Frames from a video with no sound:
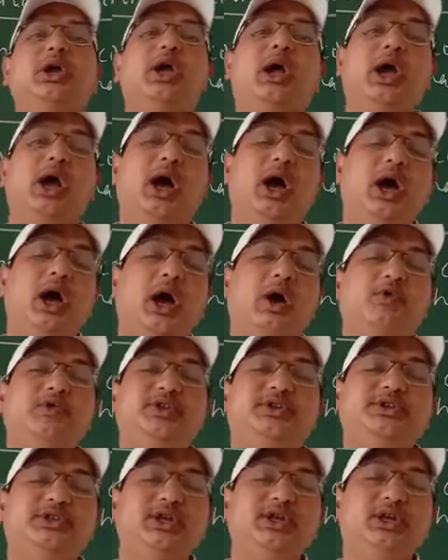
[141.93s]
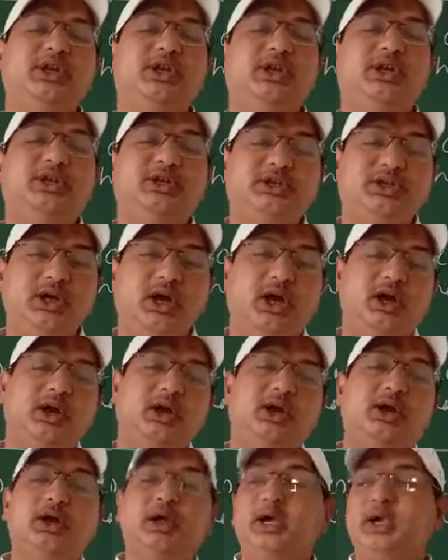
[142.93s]
we see in
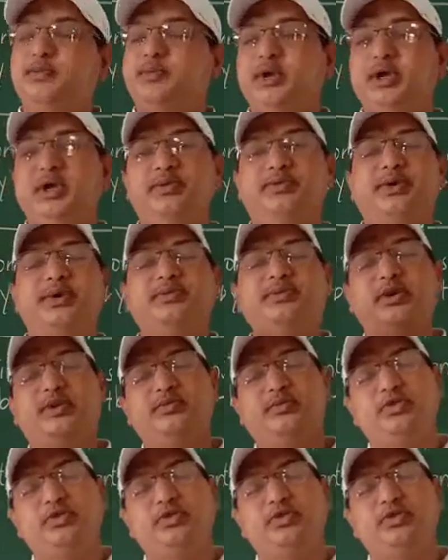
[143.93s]
Asia, it may differ from